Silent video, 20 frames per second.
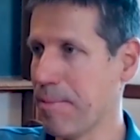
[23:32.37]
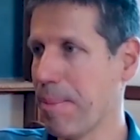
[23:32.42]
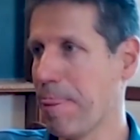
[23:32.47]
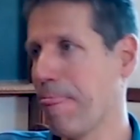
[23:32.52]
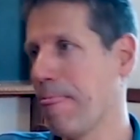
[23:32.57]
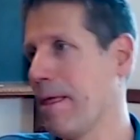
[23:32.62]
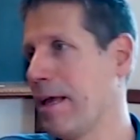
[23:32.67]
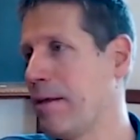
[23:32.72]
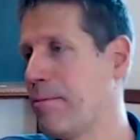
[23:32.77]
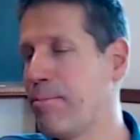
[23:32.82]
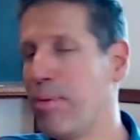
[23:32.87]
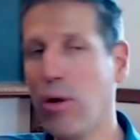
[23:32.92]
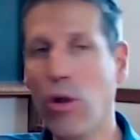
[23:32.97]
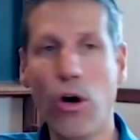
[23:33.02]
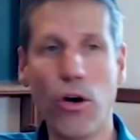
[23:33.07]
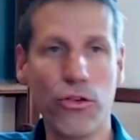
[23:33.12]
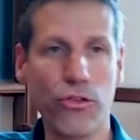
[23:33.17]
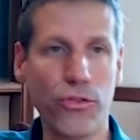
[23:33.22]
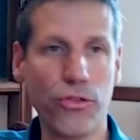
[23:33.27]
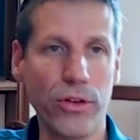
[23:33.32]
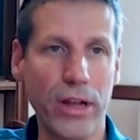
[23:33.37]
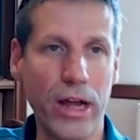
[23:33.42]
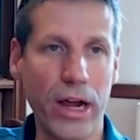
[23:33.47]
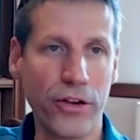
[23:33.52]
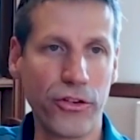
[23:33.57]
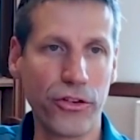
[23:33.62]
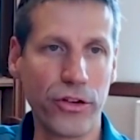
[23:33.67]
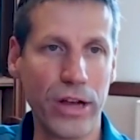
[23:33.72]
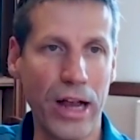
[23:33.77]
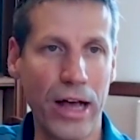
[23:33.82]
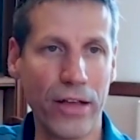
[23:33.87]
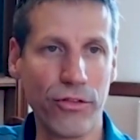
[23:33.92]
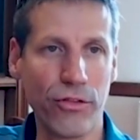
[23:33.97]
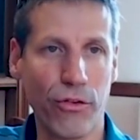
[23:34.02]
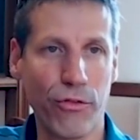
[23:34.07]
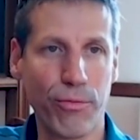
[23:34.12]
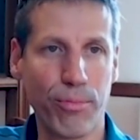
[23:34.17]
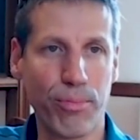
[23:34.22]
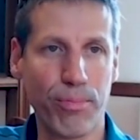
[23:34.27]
it belongs to a large class of